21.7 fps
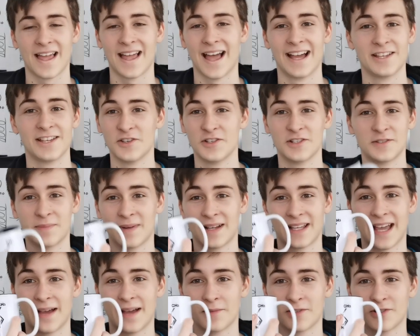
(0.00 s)
I used my
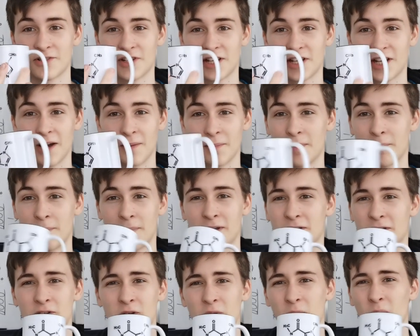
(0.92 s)
chemistry cup,
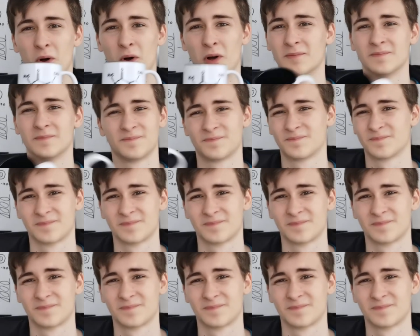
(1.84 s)
but you know what?